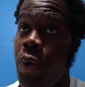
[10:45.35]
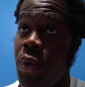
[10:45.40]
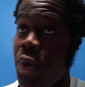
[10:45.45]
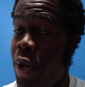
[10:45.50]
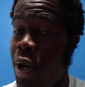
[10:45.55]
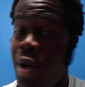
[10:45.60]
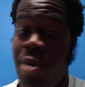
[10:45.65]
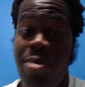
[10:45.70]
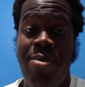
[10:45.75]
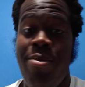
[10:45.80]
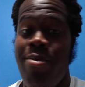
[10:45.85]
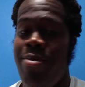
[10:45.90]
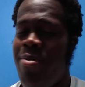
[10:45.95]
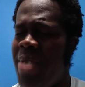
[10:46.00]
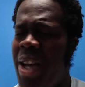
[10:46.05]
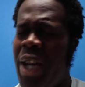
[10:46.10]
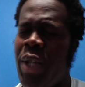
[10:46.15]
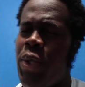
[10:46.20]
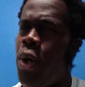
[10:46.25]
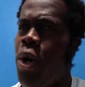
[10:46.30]
So
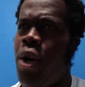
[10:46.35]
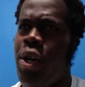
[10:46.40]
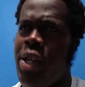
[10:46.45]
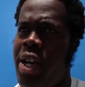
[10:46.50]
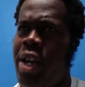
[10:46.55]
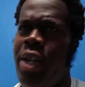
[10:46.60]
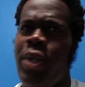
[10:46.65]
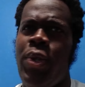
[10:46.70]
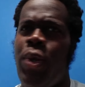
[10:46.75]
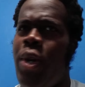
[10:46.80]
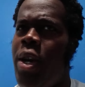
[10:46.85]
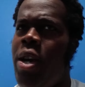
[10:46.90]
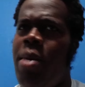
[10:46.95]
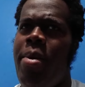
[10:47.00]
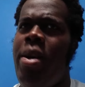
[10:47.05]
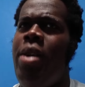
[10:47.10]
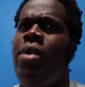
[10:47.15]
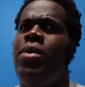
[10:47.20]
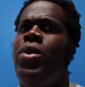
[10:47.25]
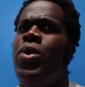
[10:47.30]
that's all I gotta say
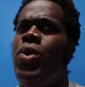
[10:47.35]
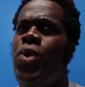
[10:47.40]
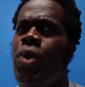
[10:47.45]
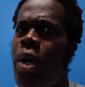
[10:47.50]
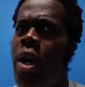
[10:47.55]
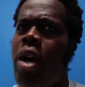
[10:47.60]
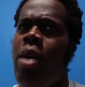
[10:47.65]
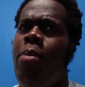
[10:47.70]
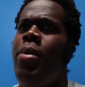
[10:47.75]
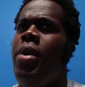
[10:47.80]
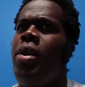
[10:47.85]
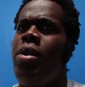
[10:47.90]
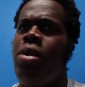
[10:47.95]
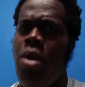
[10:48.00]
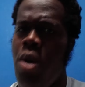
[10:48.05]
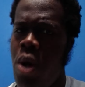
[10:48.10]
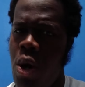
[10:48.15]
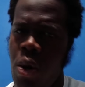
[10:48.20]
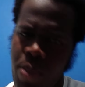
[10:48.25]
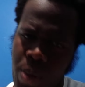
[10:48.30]
about this topic.
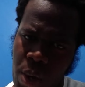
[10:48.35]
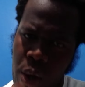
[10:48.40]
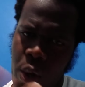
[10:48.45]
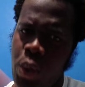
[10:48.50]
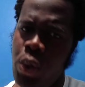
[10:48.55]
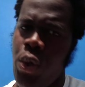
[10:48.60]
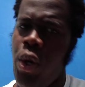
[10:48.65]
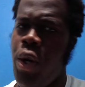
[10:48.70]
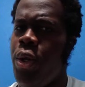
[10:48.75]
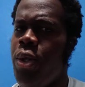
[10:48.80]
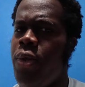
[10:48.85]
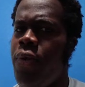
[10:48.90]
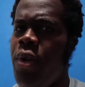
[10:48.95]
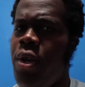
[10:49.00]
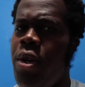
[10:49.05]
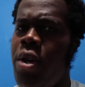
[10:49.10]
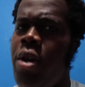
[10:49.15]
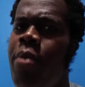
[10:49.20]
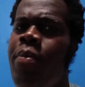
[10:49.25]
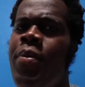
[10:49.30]
Hope y'all enjoy this
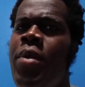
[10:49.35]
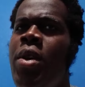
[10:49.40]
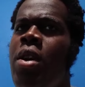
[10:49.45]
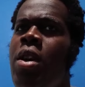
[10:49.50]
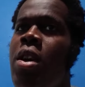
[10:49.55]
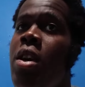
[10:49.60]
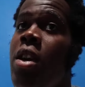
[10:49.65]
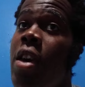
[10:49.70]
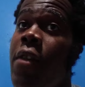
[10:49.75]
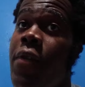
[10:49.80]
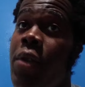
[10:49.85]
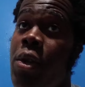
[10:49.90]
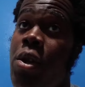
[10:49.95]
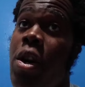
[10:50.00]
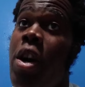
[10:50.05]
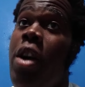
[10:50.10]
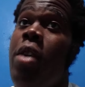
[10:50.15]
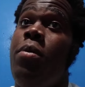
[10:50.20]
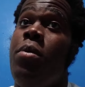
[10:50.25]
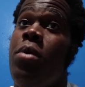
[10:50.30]
video. If you
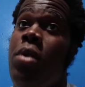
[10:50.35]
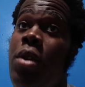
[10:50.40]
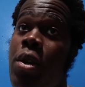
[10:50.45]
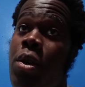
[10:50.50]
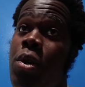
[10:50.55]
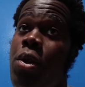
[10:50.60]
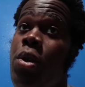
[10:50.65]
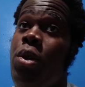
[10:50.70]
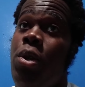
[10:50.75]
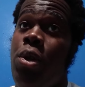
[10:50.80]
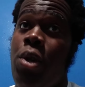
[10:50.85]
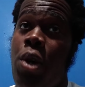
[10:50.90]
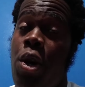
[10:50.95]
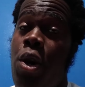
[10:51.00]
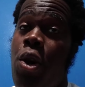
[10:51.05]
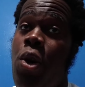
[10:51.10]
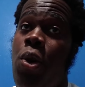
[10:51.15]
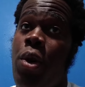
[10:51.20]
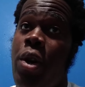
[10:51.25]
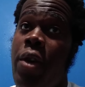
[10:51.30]
like, you can
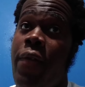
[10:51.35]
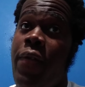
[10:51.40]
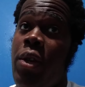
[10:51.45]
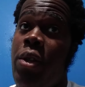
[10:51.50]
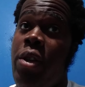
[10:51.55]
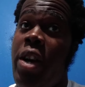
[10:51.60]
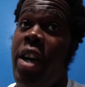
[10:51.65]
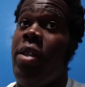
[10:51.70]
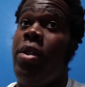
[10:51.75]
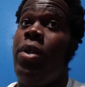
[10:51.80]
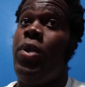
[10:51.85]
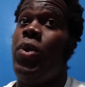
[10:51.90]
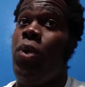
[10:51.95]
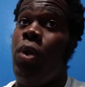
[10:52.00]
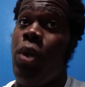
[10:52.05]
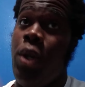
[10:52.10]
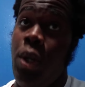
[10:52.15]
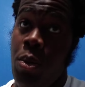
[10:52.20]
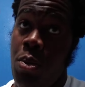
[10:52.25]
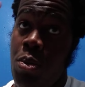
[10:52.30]
go. If you like this,
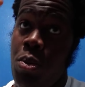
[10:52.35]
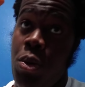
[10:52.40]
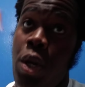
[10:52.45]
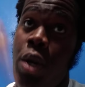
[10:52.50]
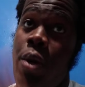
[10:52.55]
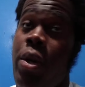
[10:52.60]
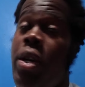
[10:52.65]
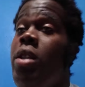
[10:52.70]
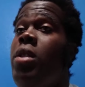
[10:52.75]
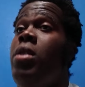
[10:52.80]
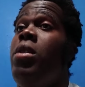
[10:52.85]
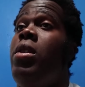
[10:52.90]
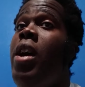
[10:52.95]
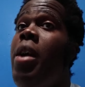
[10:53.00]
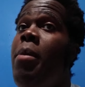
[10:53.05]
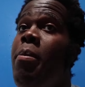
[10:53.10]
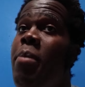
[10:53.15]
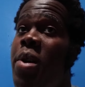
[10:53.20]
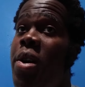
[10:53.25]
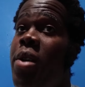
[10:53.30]
you can hit the
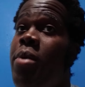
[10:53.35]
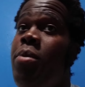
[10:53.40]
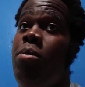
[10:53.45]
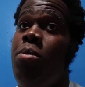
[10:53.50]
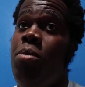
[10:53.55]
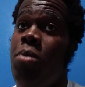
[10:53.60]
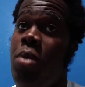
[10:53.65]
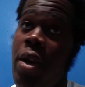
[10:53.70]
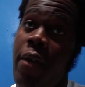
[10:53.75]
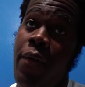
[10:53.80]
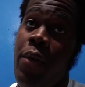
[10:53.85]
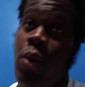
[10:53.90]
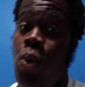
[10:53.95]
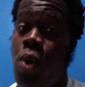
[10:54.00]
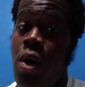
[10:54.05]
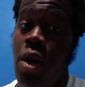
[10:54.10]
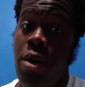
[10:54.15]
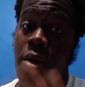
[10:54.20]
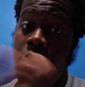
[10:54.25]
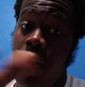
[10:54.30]
like button. If you
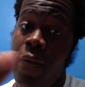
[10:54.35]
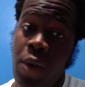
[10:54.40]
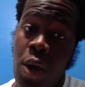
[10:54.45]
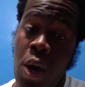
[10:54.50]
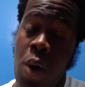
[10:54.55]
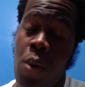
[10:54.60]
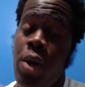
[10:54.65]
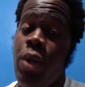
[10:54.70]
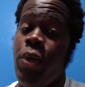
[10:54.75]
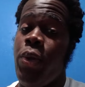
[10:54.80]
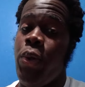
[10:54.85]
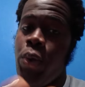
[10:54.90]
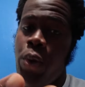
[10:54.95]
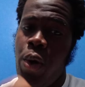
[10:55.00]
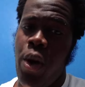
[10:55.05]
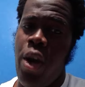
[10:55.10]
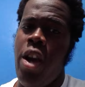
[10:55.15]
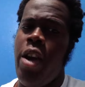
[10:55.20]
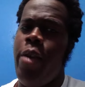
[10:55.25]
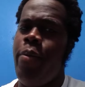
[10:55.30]
want, if y'all want to
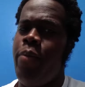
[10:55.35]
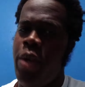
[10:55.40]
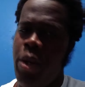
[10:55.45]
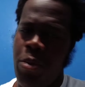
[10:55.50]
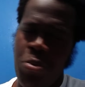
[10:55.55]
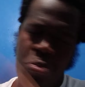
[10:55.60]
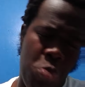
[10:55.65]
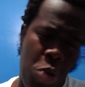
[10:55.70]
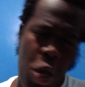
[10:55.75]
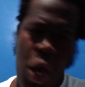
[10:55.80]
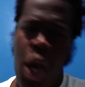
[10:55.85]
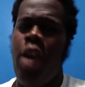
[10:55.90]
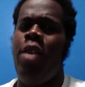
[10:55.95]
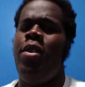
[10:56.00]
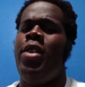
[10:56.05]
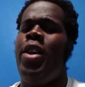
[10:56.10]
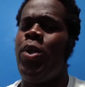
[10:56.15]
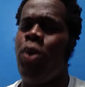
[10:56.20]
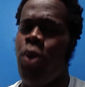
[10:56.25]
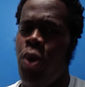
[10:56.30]
subscribe, then
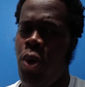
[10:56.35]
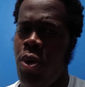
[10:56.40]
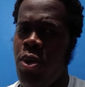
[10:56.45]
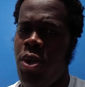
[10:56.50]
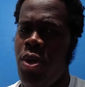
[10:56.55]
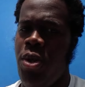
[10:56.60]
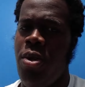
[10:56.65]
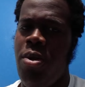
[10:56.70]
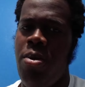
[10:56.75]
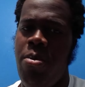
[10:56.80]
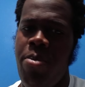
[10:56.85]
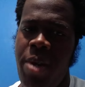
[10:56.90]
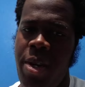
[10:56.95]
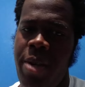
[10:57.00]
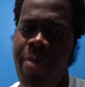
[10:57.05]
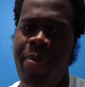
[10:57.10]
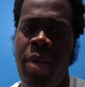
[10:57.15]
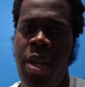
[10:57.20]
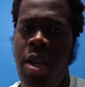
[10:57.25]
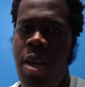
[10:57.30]
hey, that's cool too.
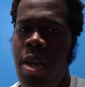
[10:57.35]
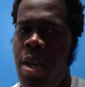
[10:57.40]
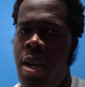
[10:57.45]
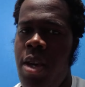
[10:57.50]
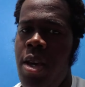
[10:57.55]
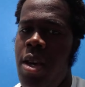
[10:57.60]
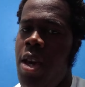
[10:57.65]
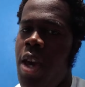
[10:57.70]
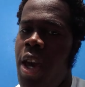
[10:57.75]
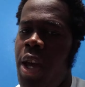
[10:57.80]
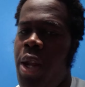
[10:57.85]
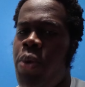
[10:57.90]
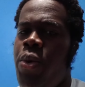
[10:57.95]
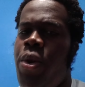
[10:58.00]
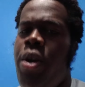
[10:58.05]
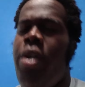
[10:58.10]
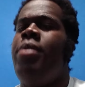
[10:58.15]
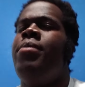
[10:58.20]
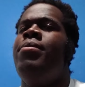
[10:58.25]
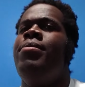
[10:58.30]
But
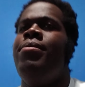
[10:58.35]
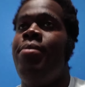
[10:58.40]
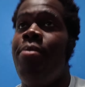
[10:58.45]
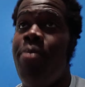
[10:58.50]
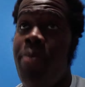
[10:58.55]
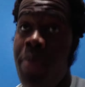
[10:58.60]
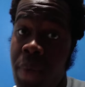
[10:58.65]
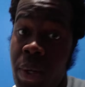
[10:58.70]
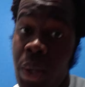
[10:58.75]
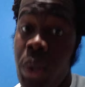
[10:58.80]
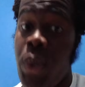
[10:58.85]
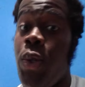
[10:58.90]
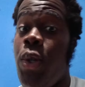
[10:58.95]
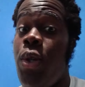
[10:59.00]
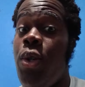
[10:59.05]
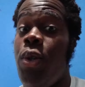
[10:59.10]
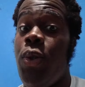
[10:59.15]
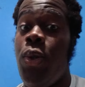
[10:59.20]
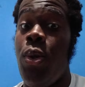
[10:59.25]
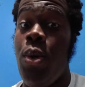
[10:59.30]
anyway, this
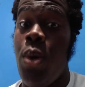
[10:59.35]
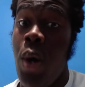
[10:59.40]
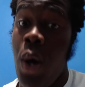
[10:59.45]
is